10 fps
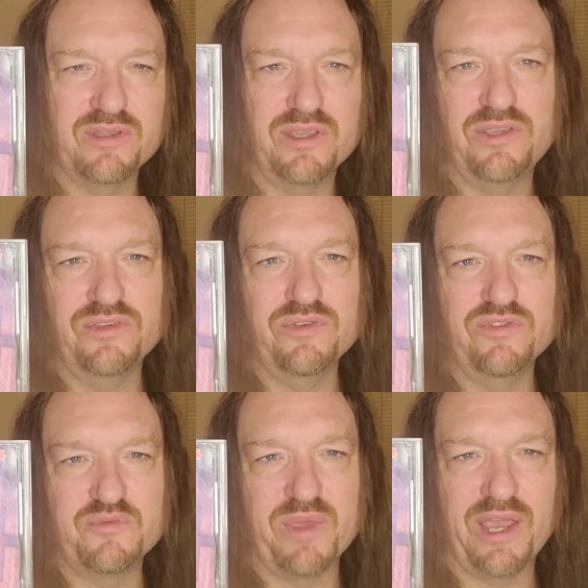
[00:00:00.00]
the
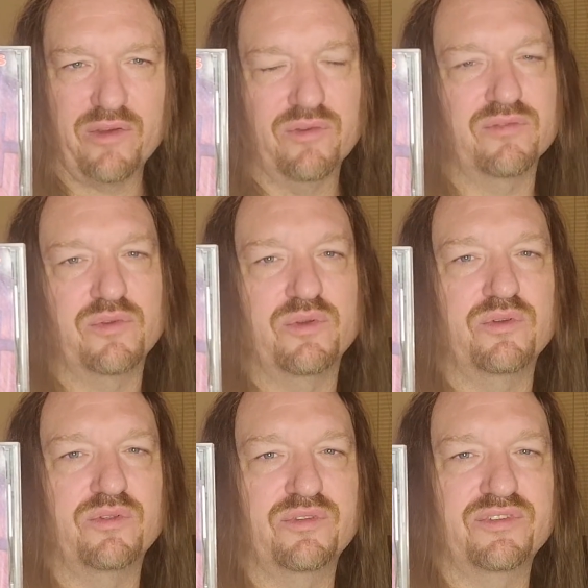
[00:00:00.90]
huge background
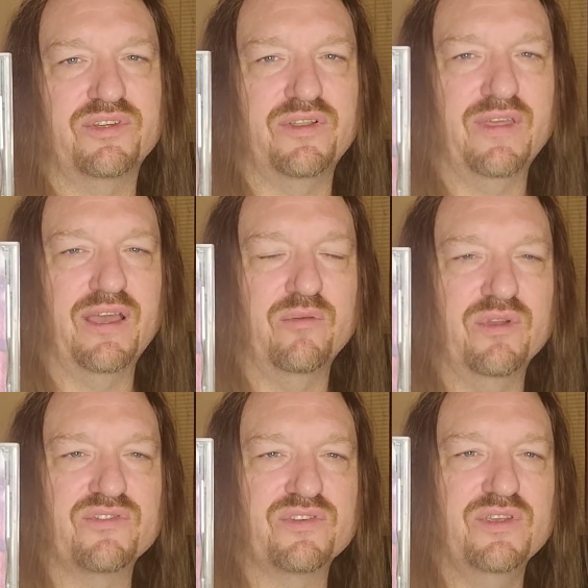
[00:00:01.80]
vocals and all that,
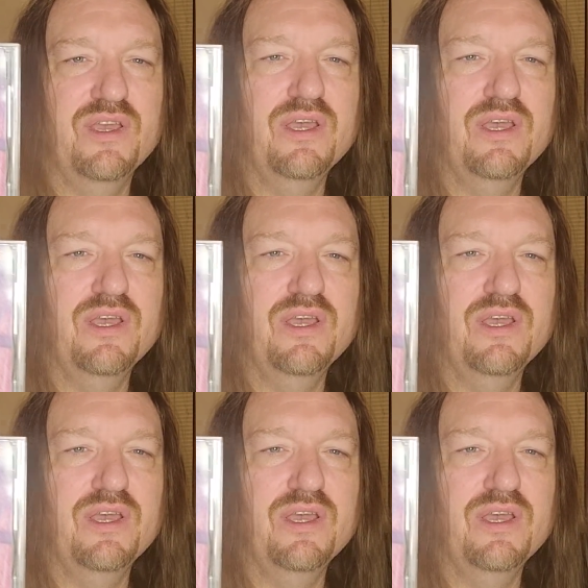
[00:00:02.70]
which